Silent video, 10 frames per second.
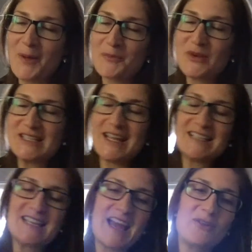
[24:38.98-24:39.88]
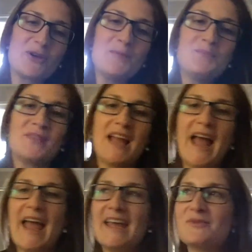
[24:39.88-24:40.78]
we did that together.
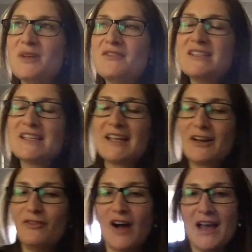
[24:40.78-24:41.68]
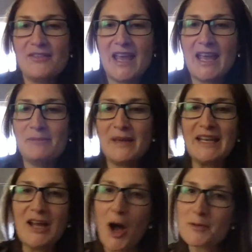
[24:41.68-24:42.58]
And we even did like a 5K
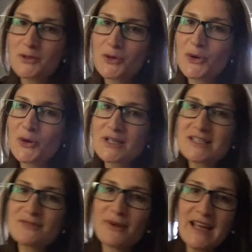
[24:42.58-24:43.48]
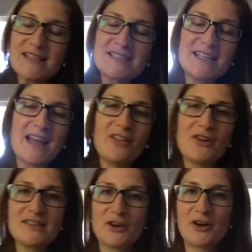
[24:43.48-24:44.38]
mini obstacle course race
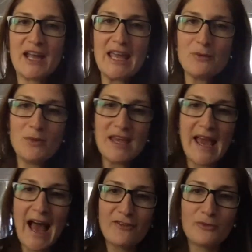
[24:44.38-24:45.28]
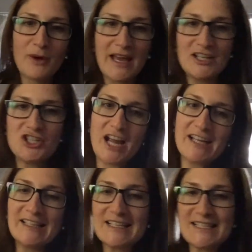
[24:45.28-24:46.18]
together as our 8-week halfway
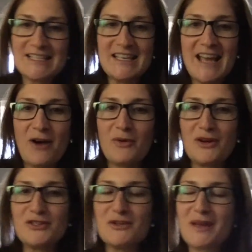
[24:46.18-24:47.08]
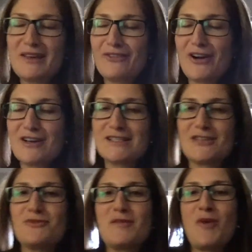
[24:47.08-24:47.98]
checklist to see how we were doing for our
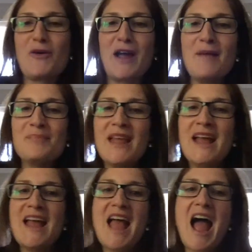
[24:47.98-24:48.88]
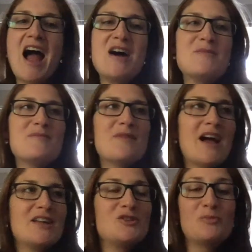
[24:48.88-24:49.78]
6-week program.
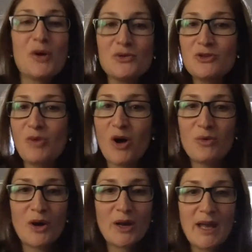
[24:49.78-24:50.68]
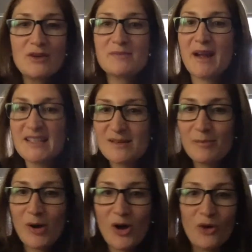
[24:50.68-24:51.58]
I do Bozu ball workouts,
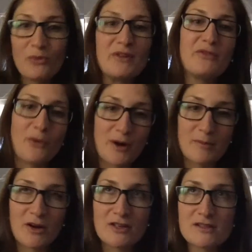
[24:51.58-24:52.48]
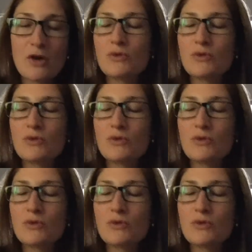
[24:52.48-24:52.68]
medicine ball, rebounders.